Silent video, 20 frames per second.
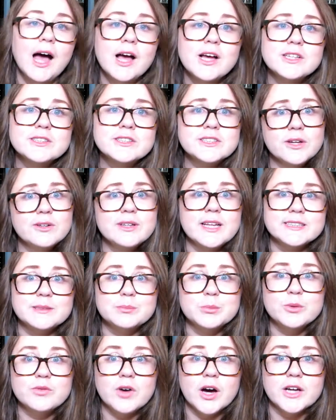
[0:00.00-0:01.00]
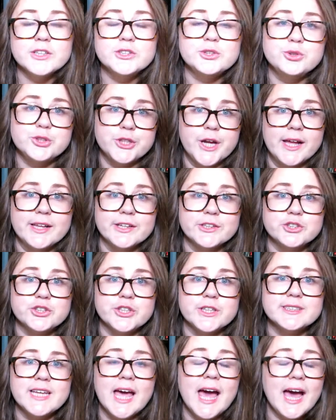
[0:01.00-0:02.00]
So let's move on to
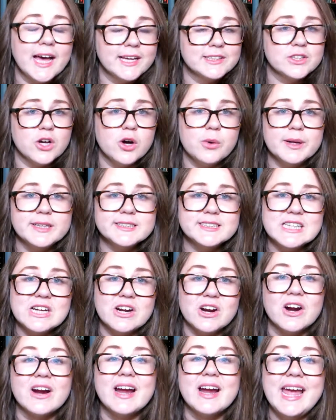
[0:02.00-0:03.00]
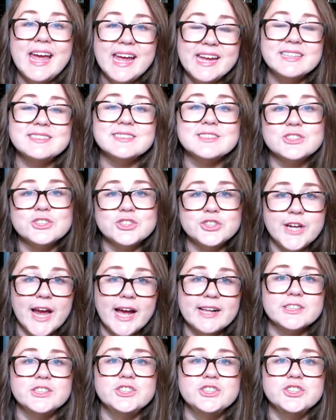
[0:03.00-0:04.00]
challenges. As always, there are eight
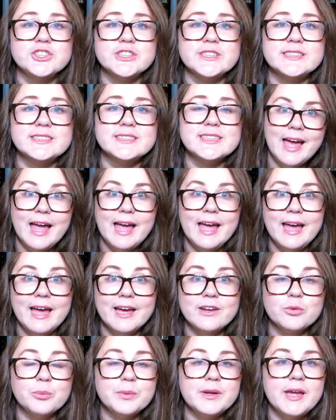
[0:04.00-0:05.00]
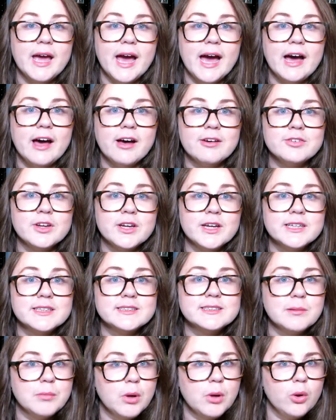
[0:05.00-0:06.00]
challenges and we have
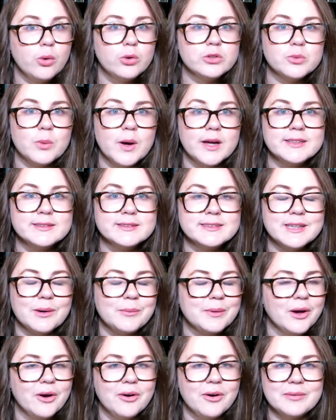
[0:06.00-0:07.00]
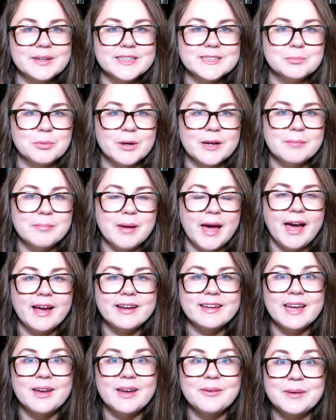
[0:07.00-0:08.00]
some old ones that we always bring
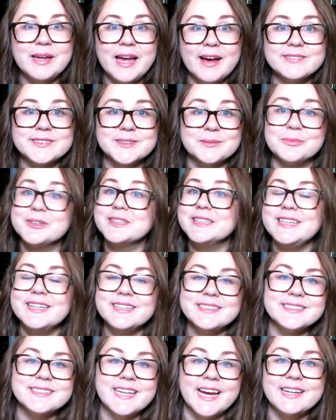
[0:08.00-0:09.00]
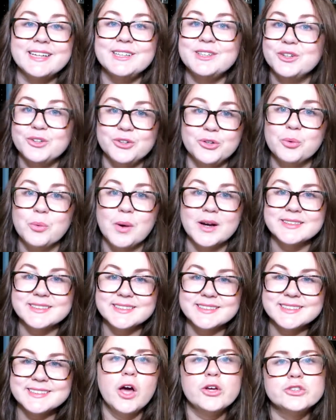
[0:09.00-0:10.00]
back, and we have some really exciting new
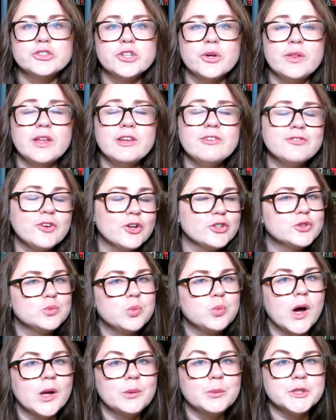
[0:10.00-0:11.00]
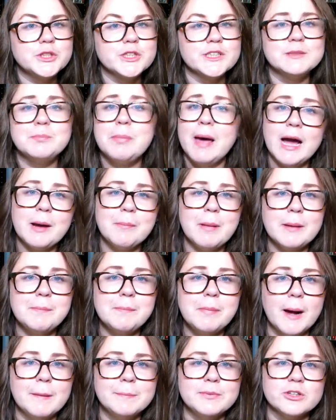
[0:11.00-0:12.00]
ones. So the first one, which is back by
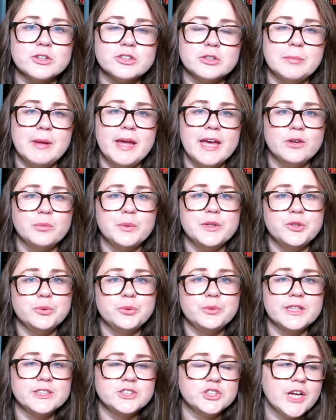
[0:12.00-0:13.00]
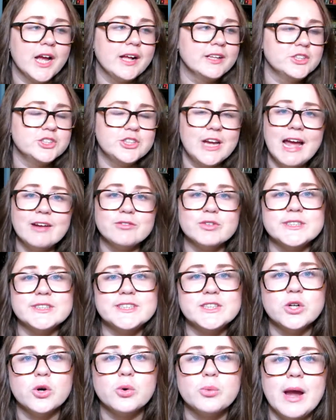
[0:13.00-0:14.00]
popular demand, we do this challenge every
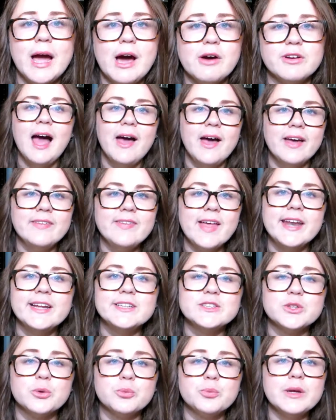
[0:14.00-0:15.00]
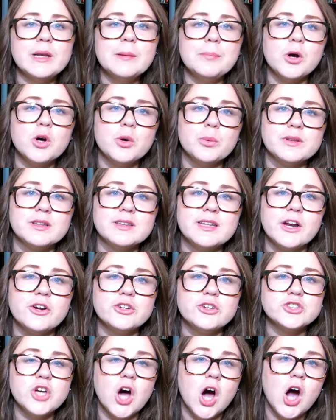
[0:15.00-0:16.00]
single round, and that is read a book with the
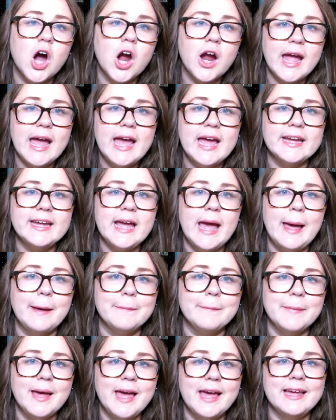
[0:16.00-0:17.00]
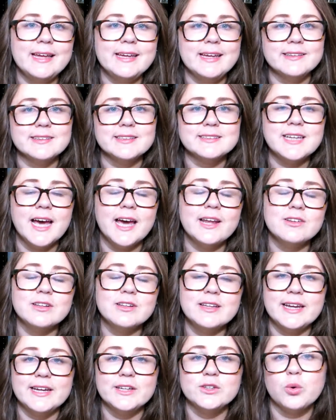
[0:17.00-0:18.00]
letters R-A-M-A in the
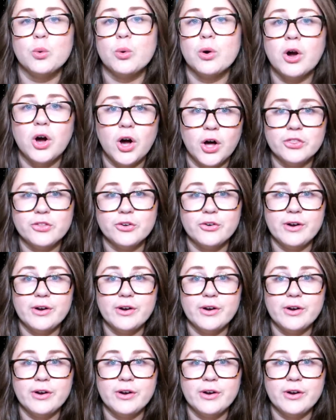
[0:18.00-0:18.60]
title and or author